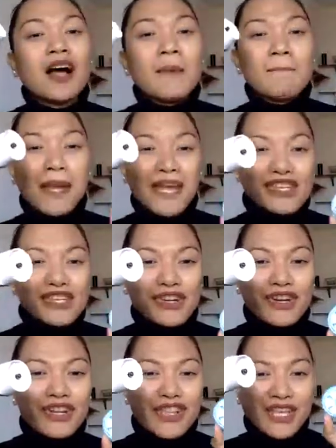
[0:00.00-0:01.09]
make
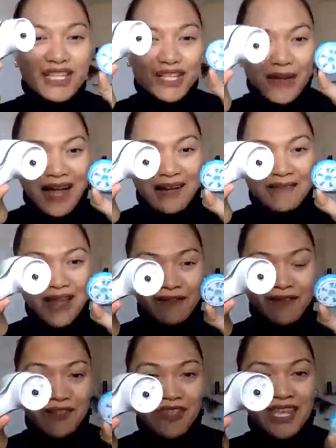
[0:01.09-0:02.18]
sure that you have
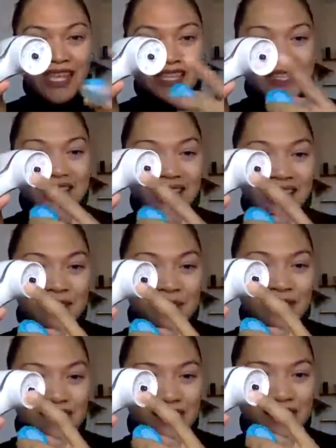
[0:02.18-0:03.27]
everything intact,
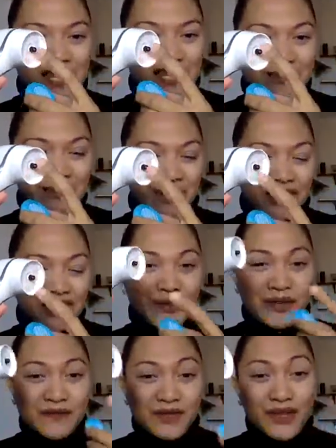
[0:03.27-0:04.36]
especially this part. So
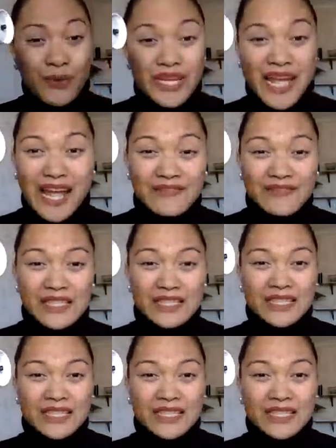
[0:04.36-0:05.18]
if you don't have it,